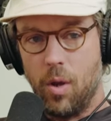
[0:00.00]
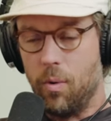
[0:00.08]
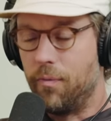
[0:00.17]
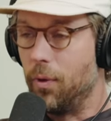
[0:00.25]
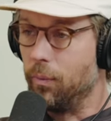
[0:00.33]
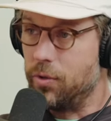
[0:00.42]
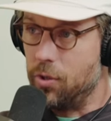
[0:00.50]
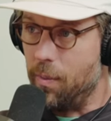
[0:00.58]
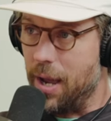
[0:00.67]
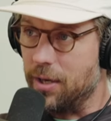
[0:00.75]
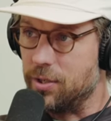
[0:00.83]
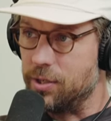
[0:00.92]
Yeah, we filmed two
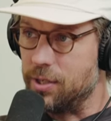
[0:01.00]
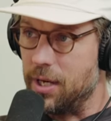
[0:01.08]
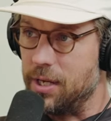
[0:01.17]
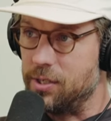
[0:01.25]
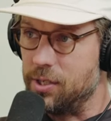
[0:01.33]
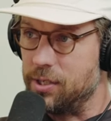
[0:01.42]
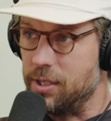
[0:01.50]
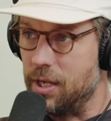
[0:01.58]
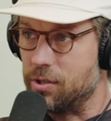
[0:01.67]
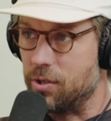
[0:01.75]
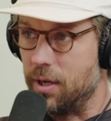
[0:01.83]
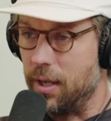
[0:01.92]
matches at ACC
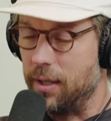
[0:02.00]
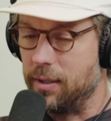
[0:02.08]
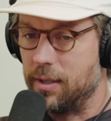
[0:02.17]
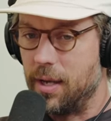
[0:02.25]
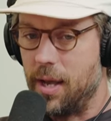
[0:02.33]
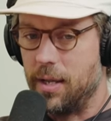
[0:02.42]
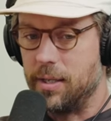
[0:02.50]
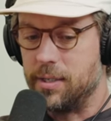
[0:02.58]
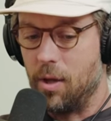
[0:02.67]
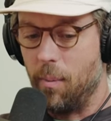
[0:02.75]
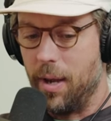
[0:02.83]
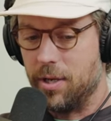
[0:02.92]
yesterday ahead of the
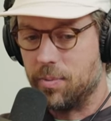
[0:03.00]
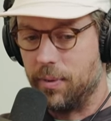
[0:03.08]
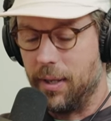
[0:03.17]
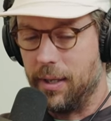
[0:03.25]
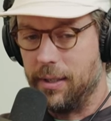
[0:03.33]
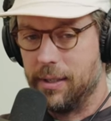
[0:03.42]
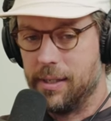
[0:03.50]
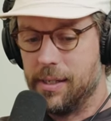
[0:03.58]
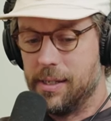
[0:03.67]
Dell match play.